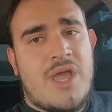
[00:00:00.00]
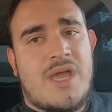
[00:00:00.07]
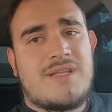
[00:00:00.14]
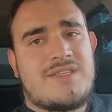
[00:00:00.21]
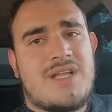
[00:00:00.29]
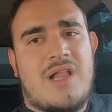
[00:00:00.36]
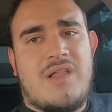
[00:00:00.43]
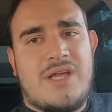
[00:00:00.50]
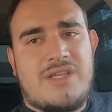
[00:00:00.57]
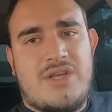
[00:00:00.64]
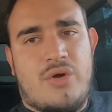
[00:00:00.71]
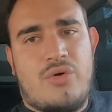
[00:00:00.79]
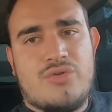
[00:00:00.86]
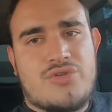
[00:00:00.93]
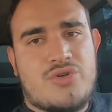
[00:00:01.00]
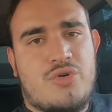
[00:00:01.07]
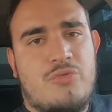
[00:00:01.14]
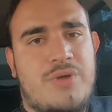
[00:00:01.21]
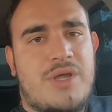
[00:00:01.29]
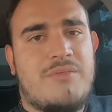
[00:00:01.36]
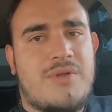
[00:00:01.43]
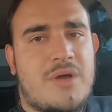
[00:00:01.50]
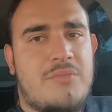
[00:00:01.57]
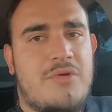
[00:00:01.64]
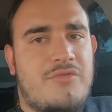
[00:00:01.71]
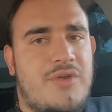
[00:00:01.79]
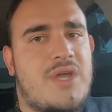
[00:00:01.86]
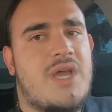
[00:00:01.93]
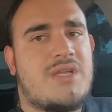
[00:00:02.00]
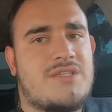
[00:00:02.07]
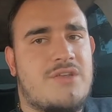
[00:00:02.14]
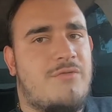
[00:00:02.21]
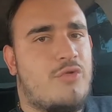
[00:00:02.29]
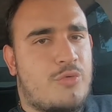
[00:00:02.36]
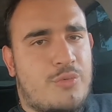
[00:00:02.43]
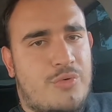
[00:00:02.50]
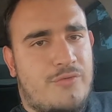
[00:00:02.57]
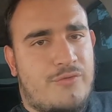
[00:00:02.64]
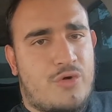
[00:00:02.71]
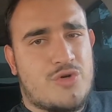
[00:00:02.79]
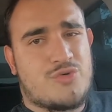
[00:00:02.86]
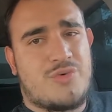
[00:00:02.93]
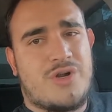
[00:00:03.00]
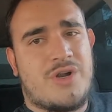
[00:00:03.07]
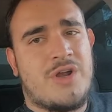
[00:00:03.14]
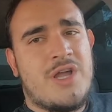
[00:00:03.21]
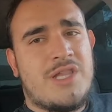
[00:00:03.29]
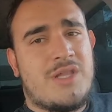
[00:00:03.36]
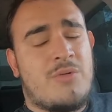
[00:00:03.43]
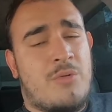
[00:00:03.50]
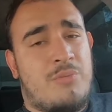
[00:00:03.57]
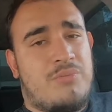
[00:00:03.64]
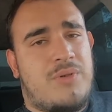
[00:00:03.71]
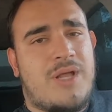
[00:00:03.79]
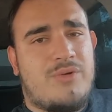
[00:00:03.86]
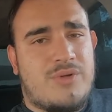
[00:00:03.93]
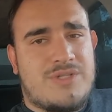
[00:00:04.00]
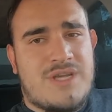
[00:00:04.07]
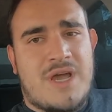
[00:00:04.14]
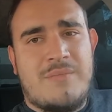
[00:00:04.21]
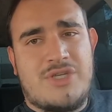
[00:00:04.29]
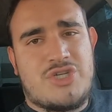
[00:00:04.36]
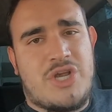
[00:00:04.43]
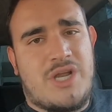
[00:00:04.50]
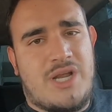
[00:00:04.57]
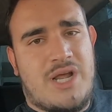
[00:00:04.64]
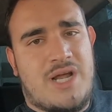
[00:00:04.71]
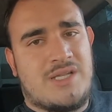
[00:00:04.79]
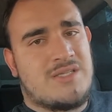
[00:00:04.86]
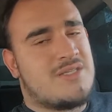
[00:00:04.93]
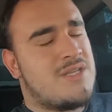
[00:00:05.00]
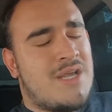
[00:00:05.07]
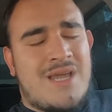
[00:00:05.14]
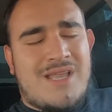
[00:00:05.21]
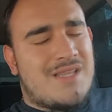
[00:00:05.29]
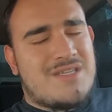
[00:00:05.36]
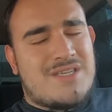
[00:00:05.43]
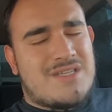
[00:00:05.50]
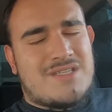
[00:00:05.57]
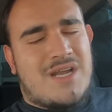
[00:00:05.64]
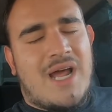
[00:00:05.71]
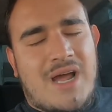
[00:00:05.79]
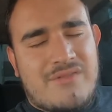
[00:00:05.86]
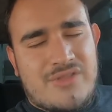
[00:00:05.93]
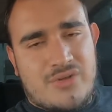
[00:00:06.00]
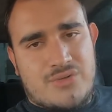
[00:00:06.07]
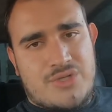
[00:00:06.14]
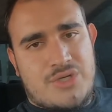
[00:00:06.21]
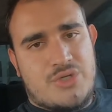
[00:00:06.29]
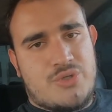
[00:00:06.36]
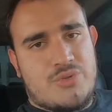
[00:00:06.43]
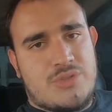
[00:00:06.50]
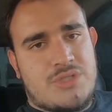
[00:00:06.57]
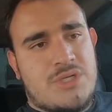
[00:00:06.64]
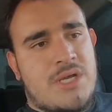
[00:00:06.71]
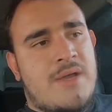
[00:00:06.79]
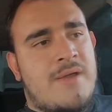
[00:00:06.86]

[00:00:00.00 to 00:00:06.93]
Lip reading: It's not like the old school BMW V8s, the 4.4s, where they were plagued with timing chain guides. This doesn't have those issues.